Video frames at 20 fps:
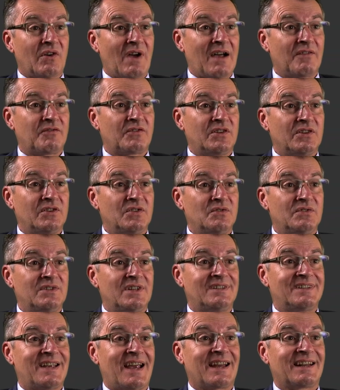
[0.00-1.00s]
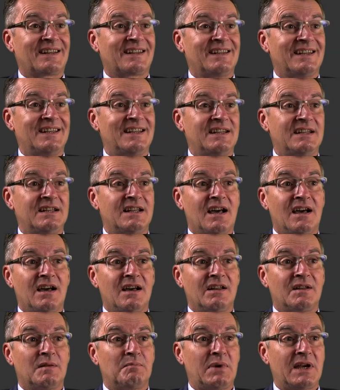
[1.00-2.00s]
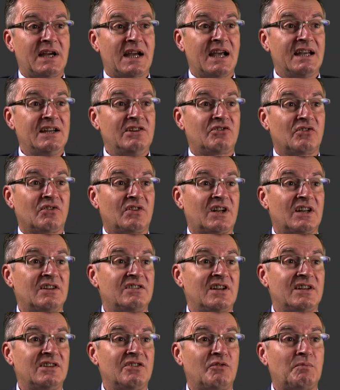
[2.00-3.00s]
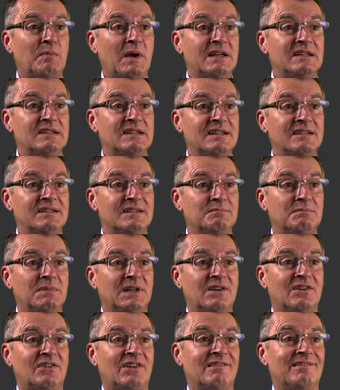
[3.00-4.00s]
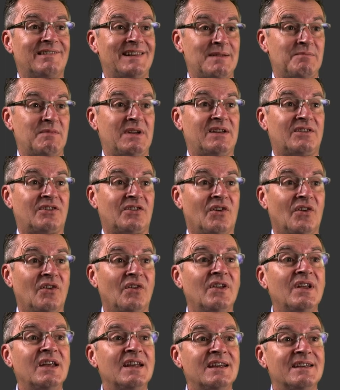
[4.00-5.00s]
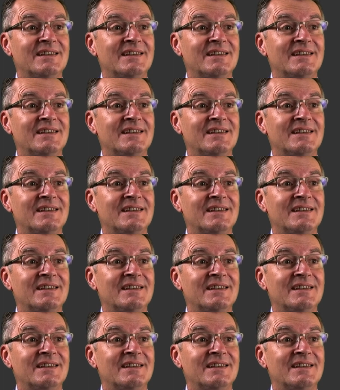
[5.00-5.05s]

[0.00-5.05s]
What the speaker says: have to detect the pH on a continuous basis because there are limits on